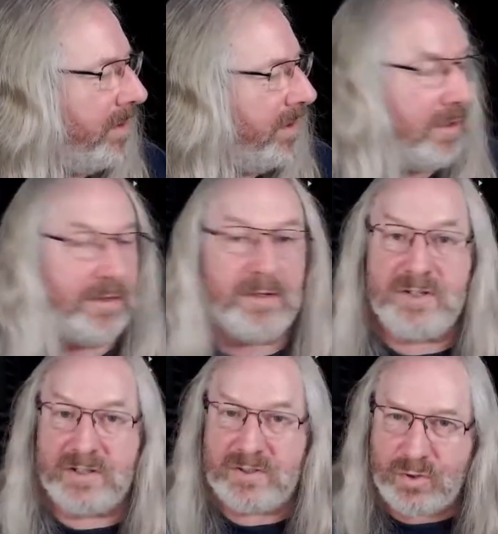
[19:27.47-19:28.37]
you can
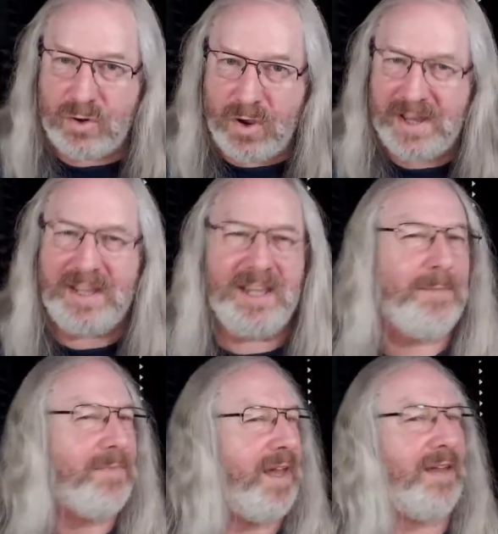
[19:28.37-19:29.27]
just try and
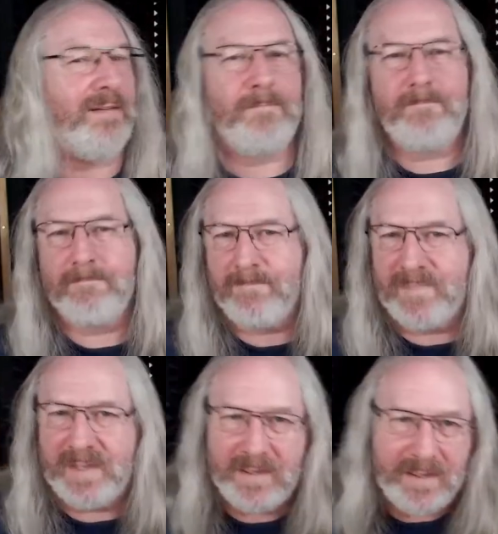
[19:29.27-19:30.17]
keep that,
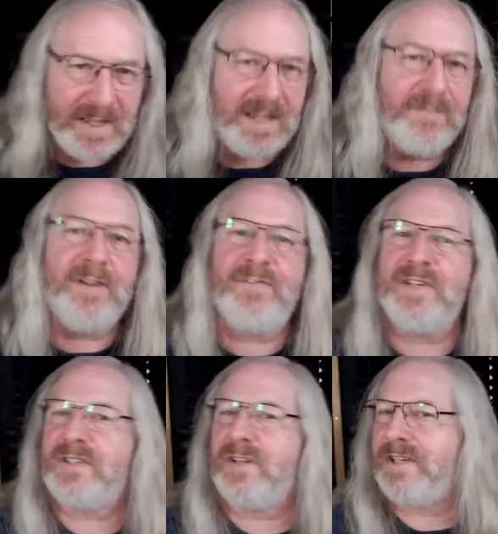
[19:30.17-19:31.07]
even if
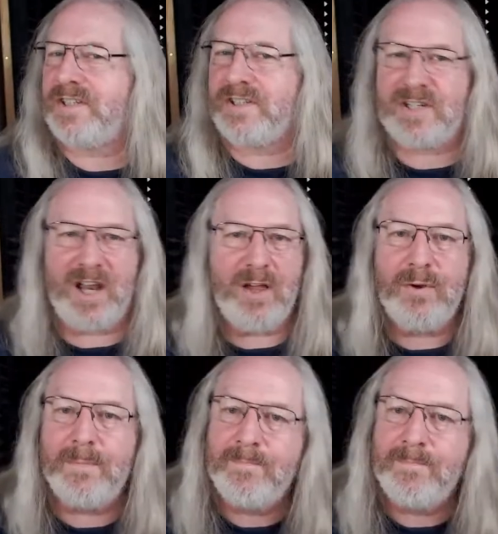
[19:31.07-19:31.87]
it's nice and slow.